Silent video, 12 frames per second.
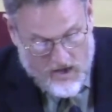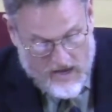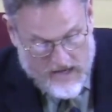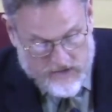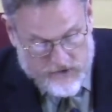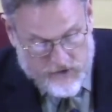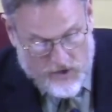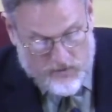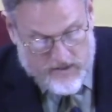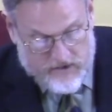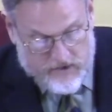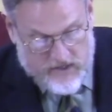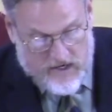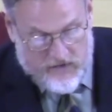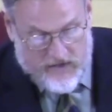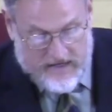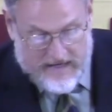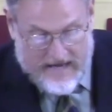And so we see
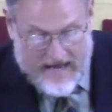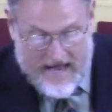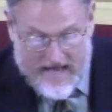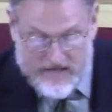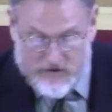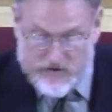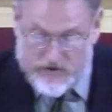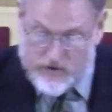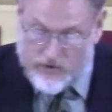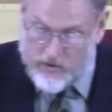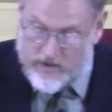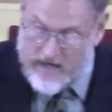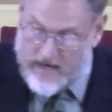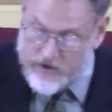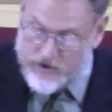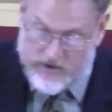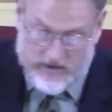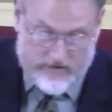that God's
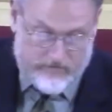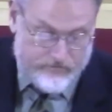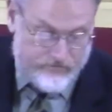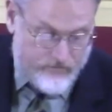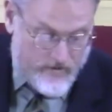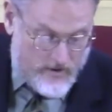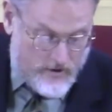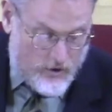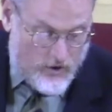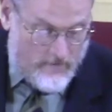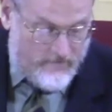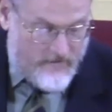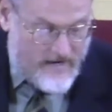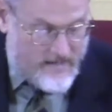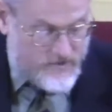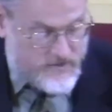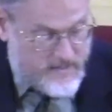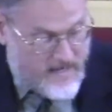creation
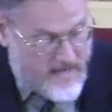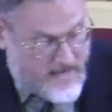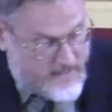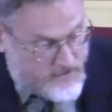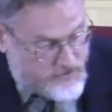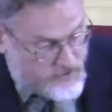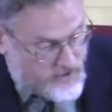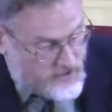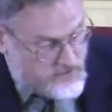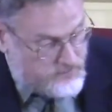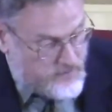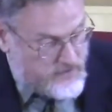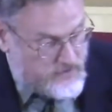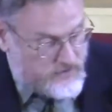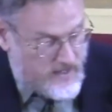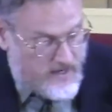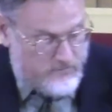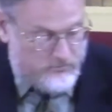glorifies God. It starts by
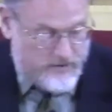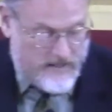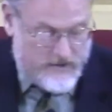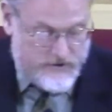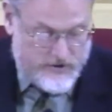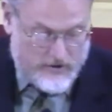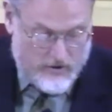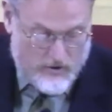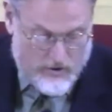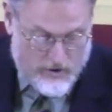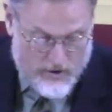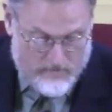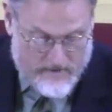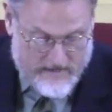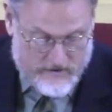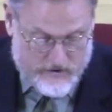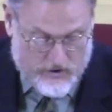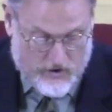saying, Bless the Lord, O my
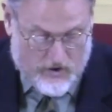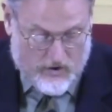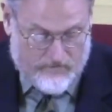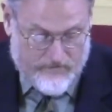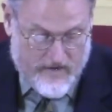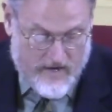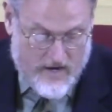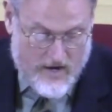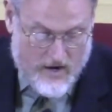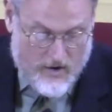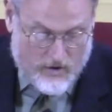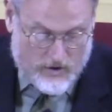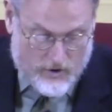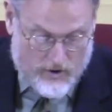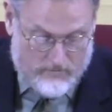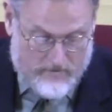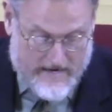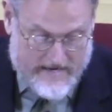soul. O
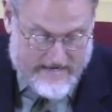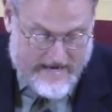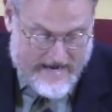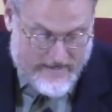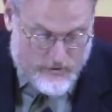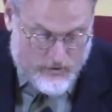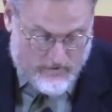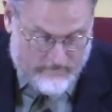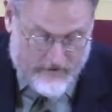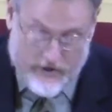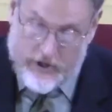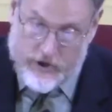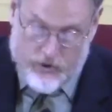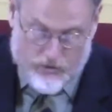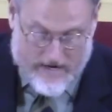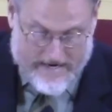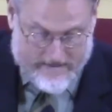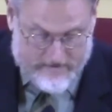Lord my God, you are very
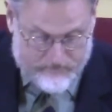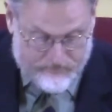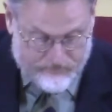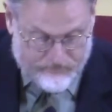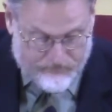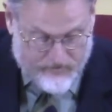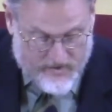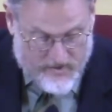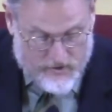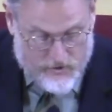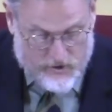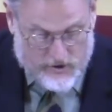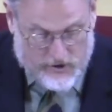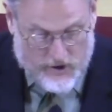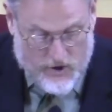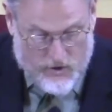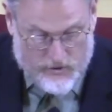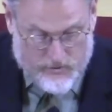great. You
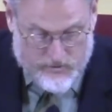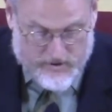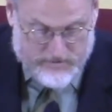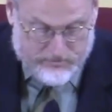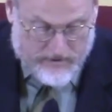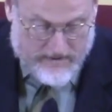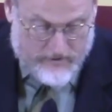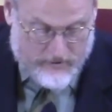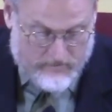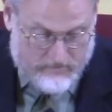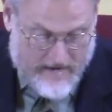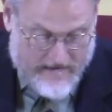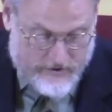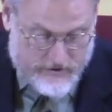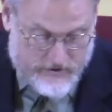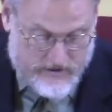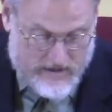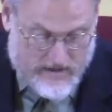clothed with splendor and
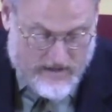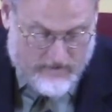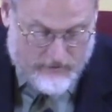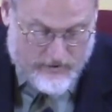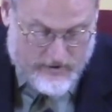majesty, covering